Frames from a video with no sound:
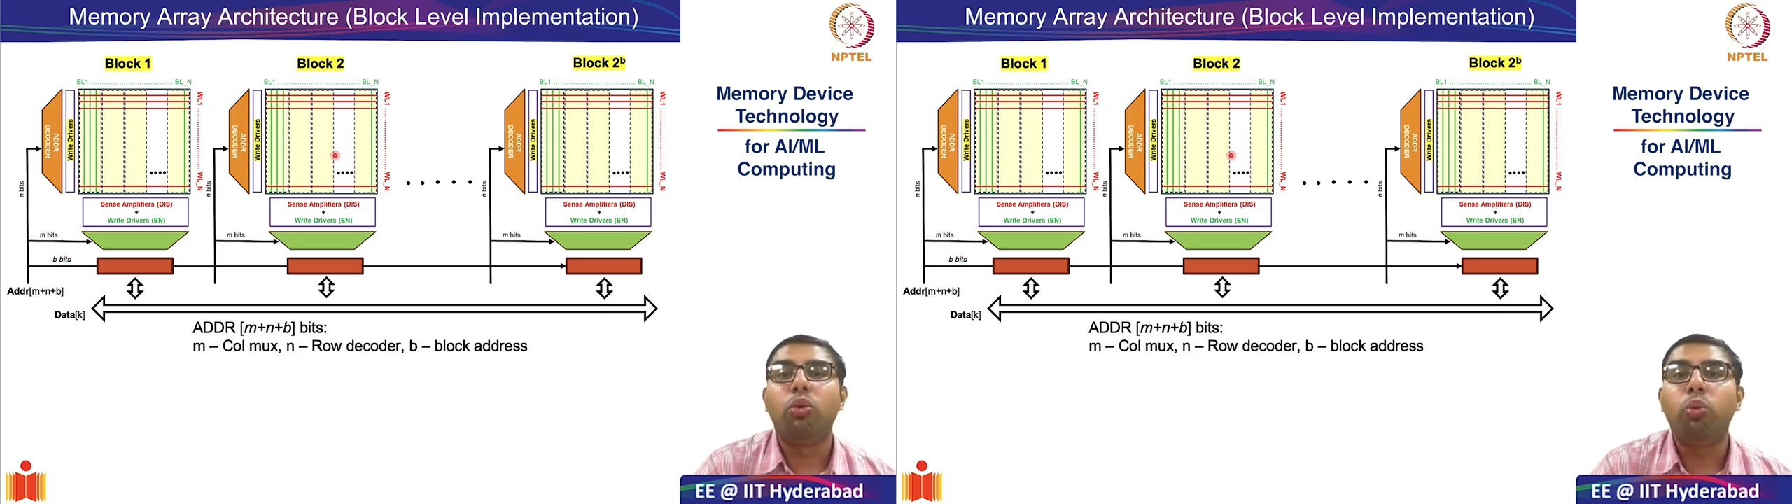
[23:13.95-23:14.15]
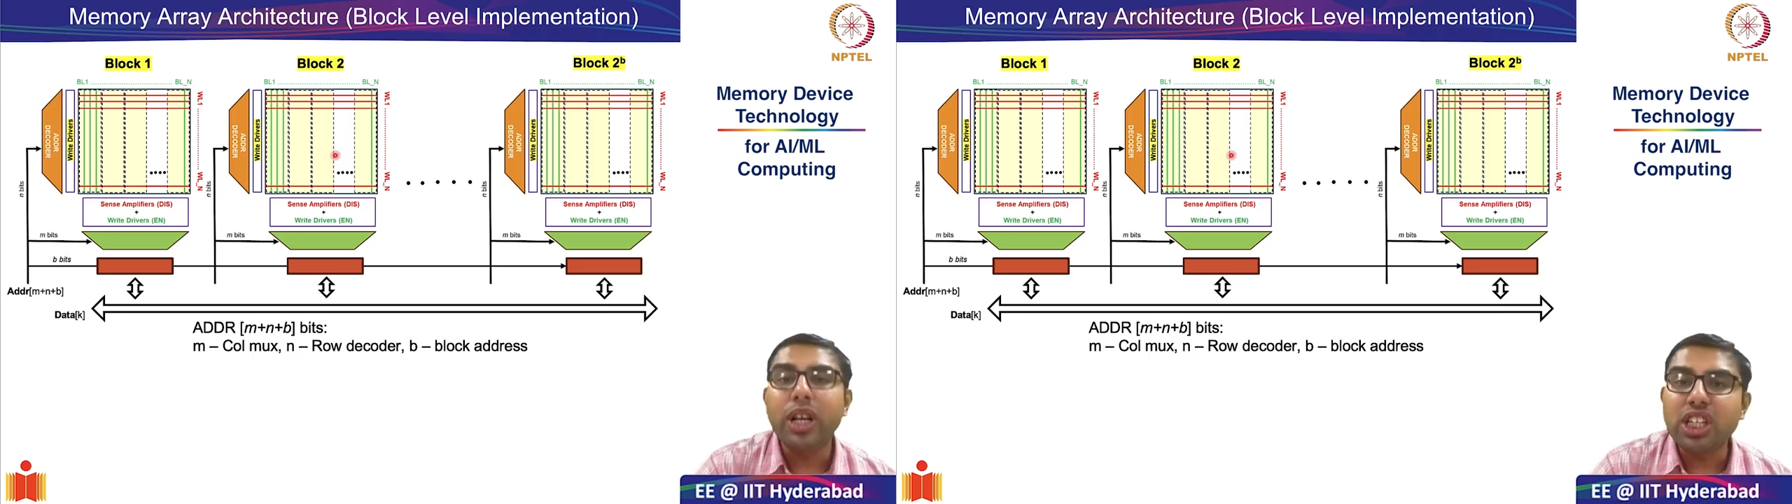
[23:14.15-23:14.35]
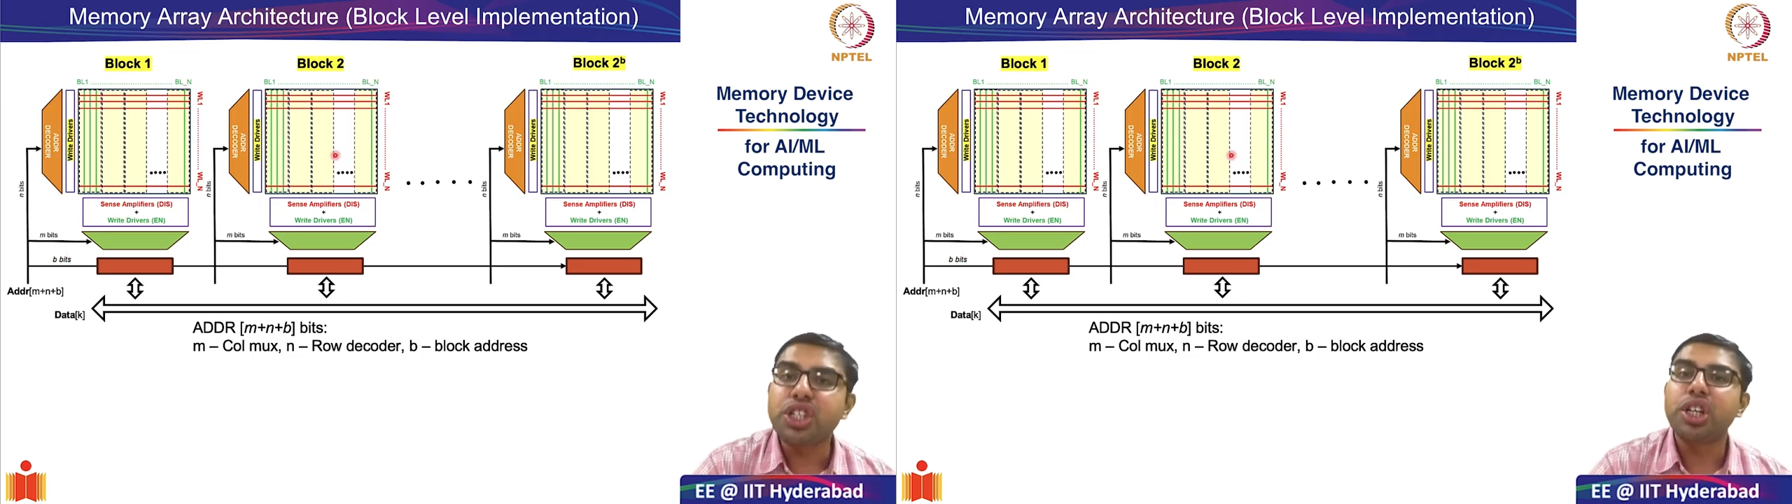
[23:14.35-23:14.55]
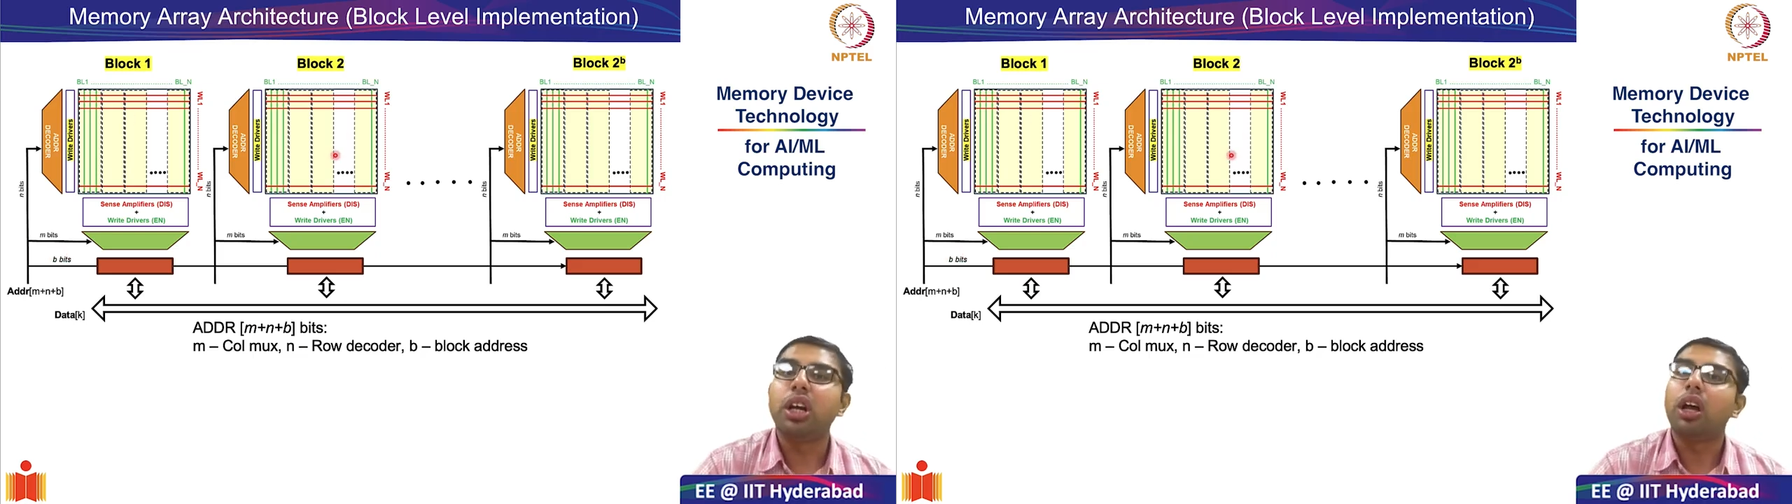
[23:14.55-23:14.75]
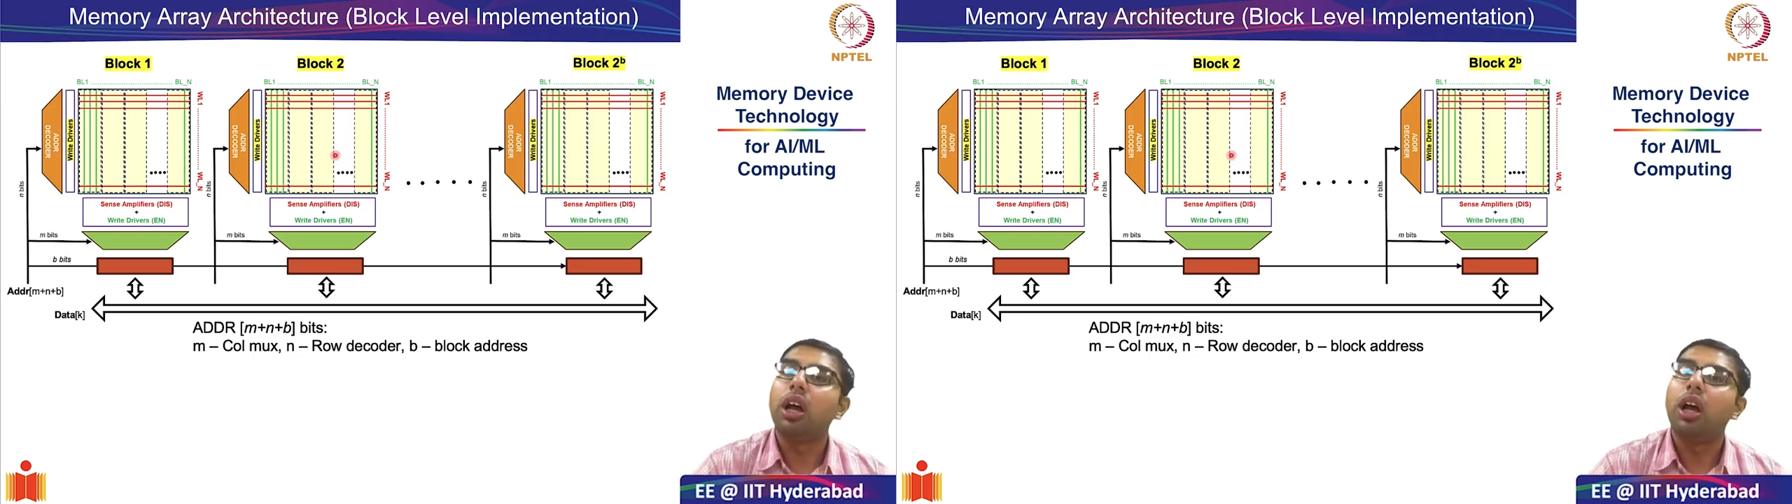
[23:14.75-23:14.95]
which
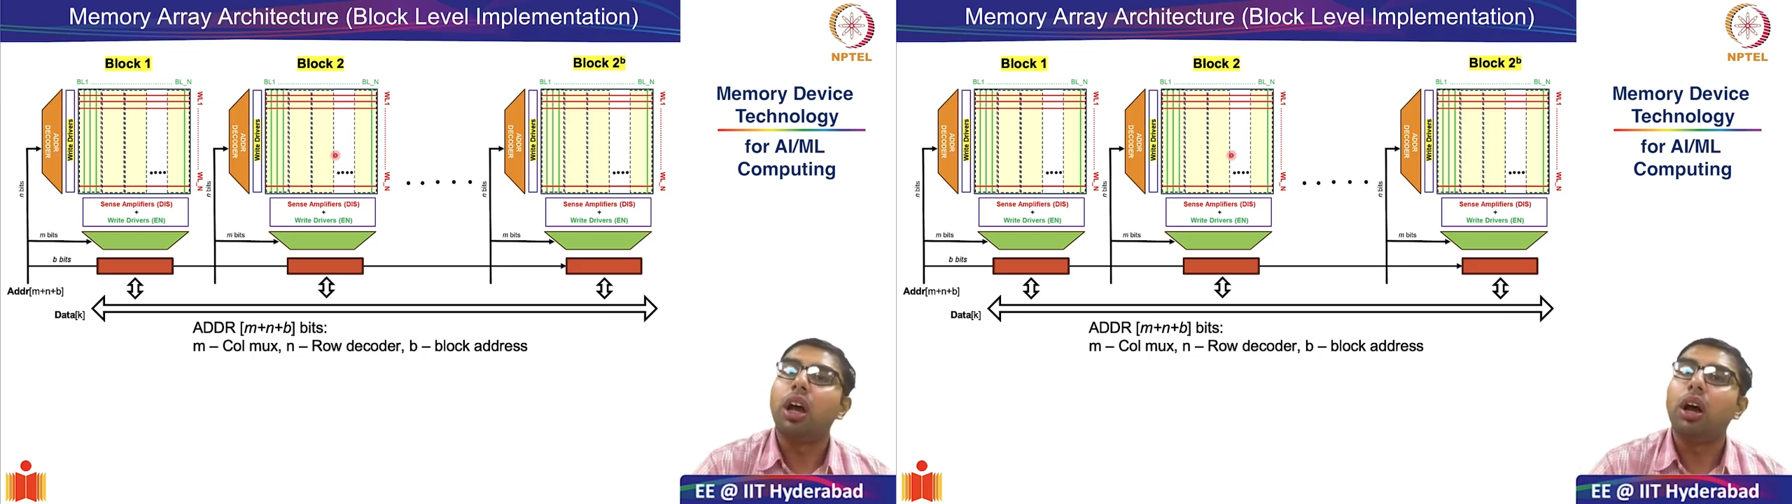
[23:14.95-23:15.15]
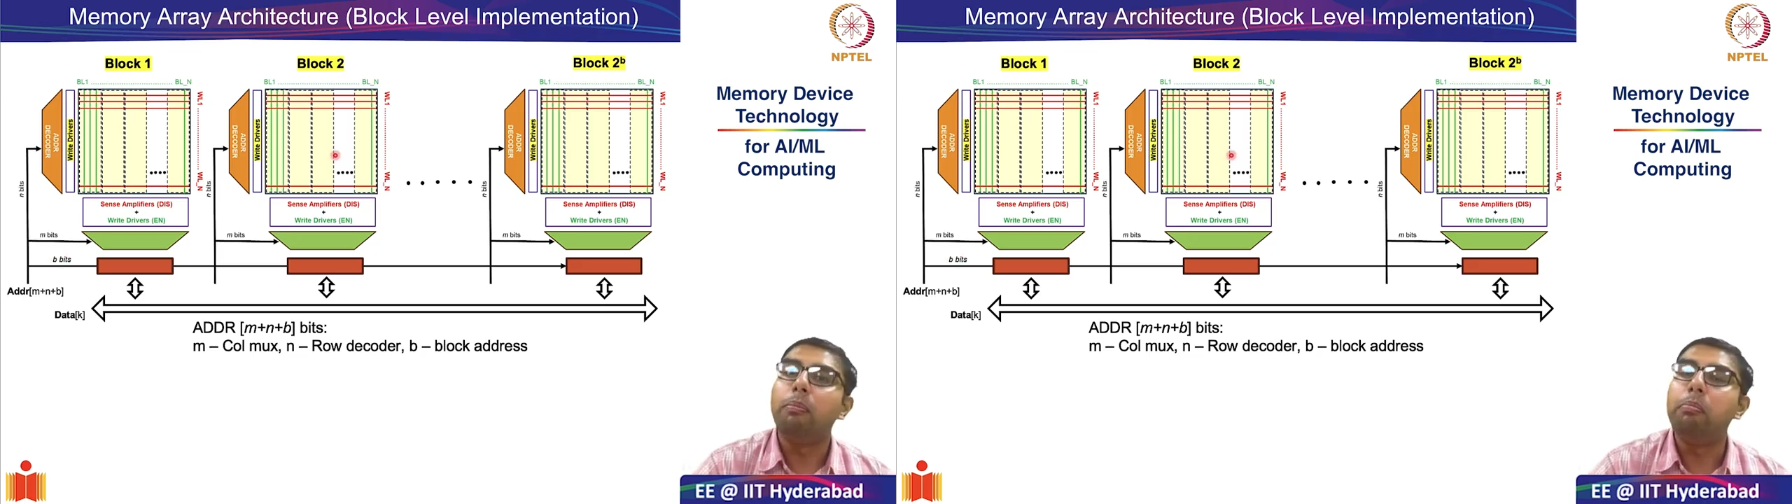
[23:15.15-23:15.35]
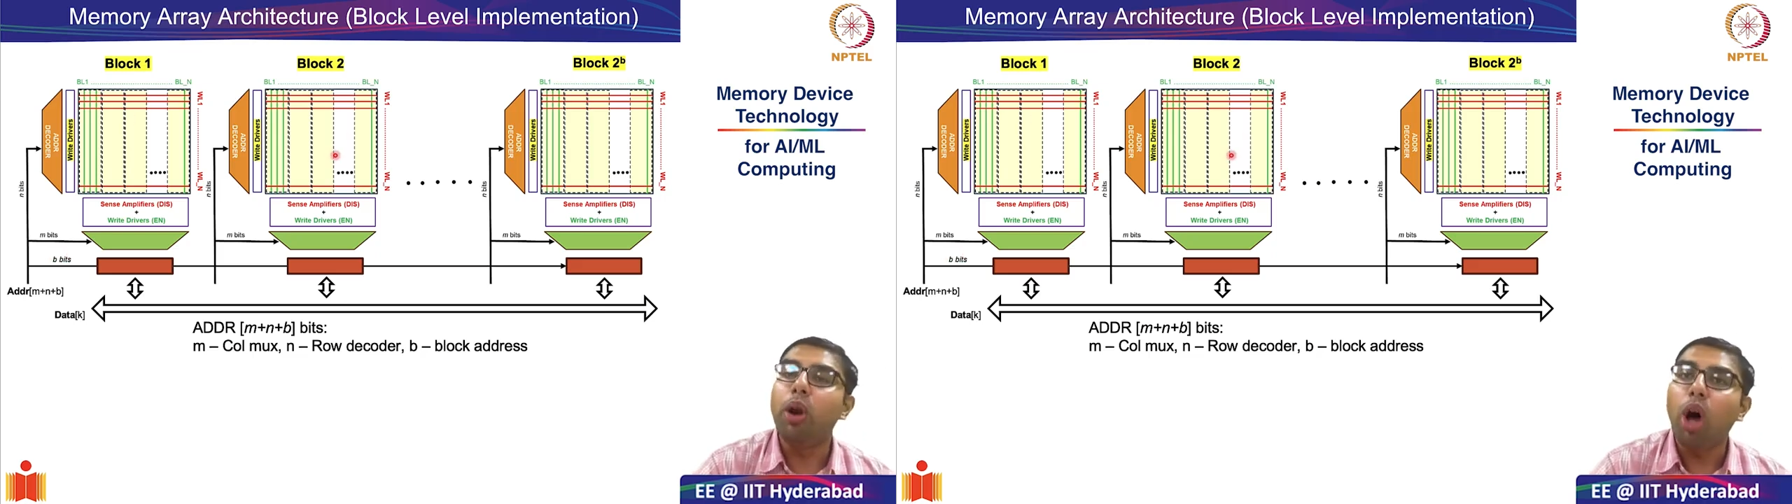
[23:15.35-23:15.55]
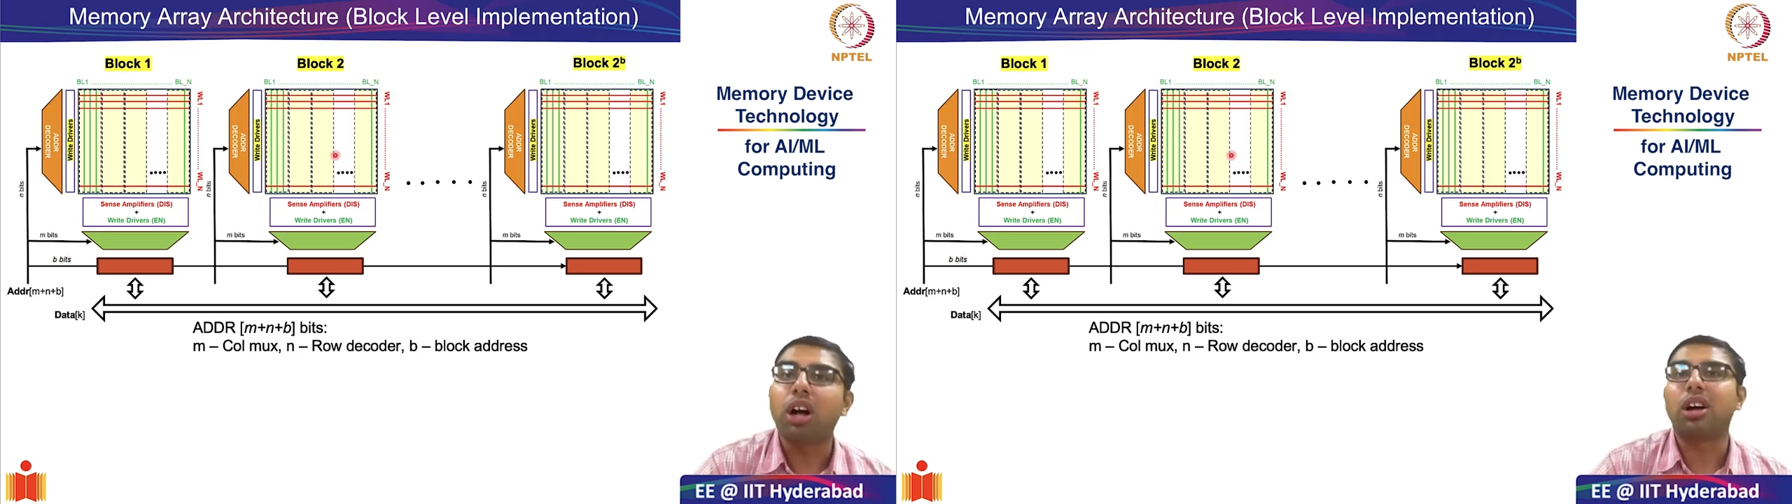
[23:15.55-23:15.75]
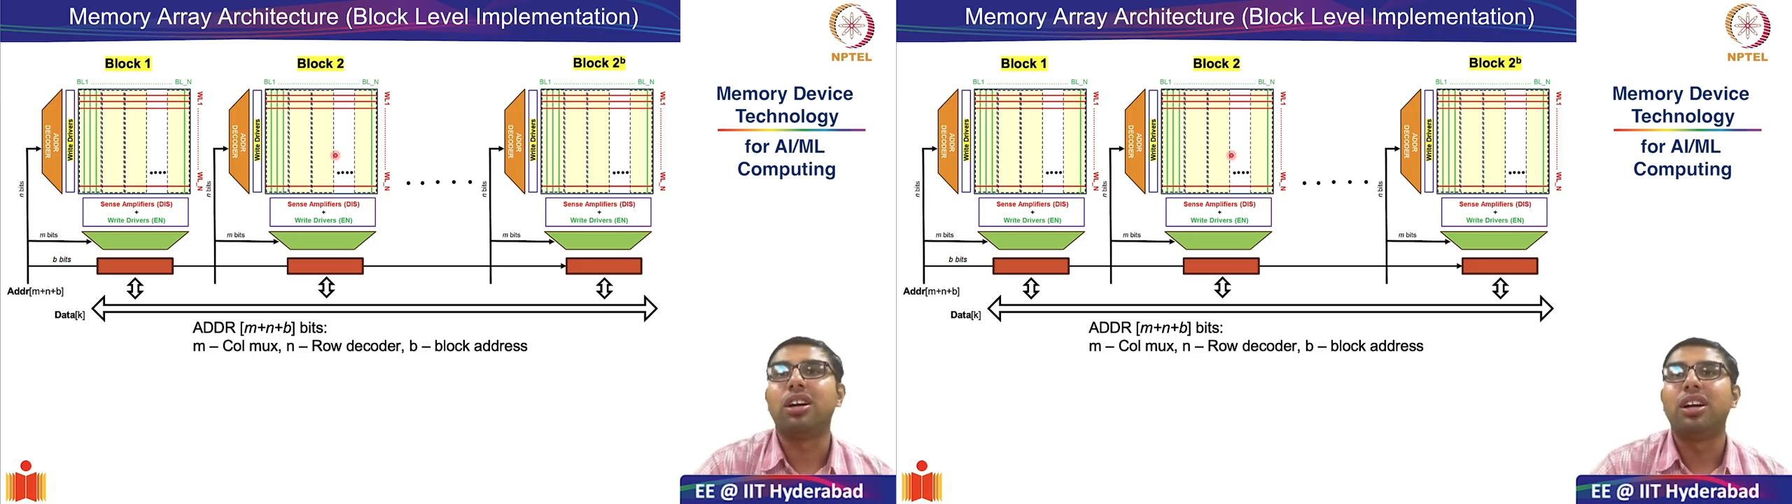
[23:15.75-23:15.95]

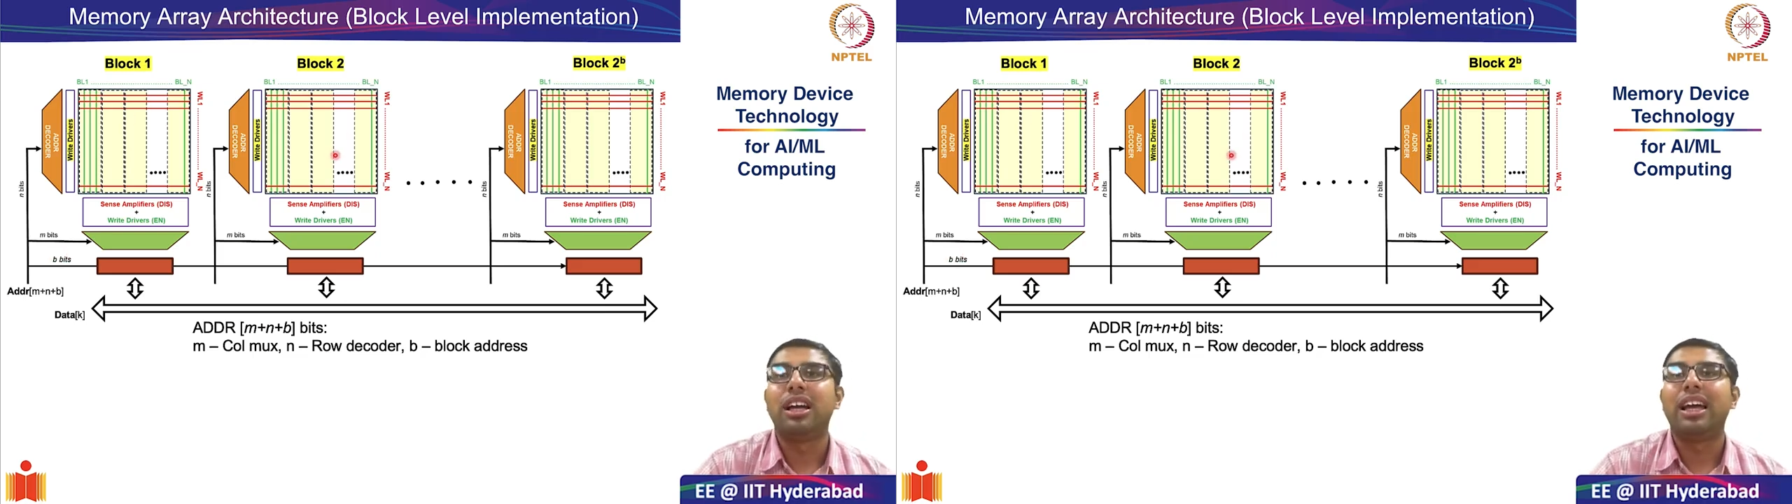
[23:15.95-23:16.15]
block